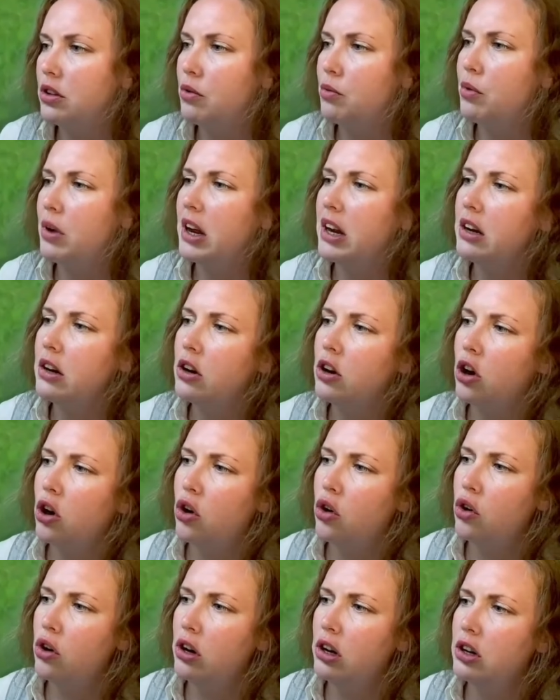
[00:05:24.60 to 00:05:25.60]
red
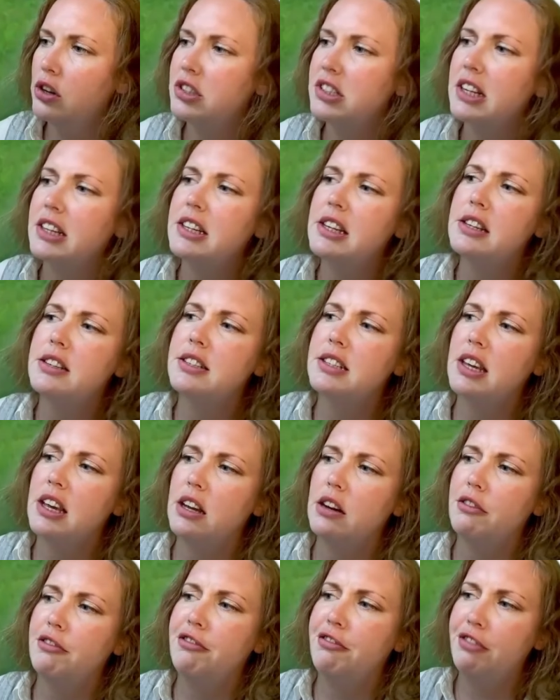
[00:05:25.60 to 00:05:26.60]
car looks like it's kind
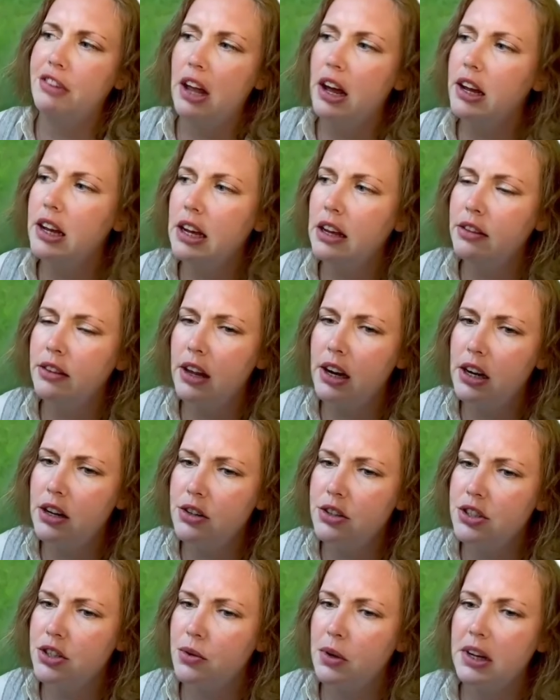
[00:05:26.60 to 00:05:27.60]
of flying there,
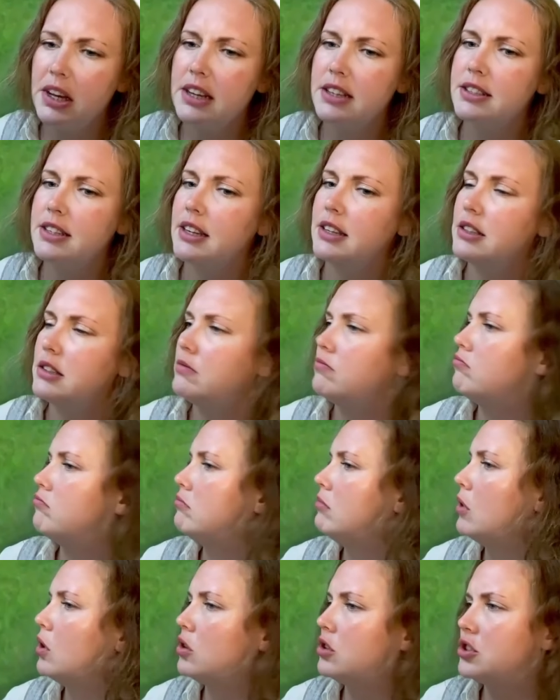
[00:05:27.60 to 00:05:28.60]
so I guess that
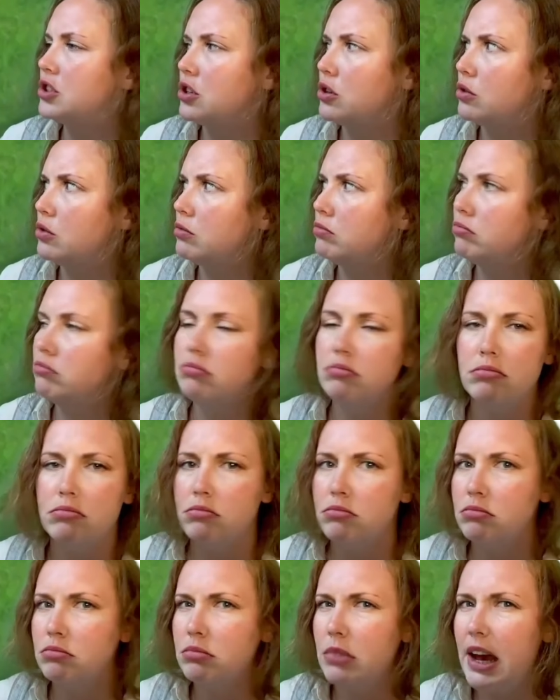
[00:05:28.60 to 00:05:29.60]
also
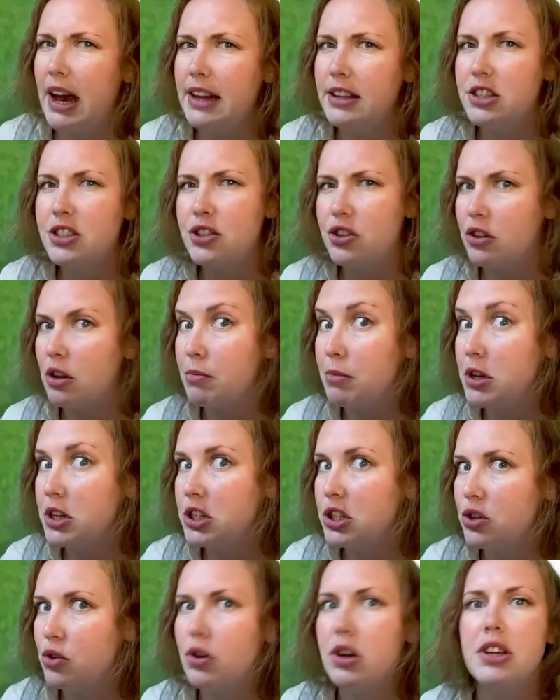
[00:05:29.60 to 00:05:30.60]
adds to the mystery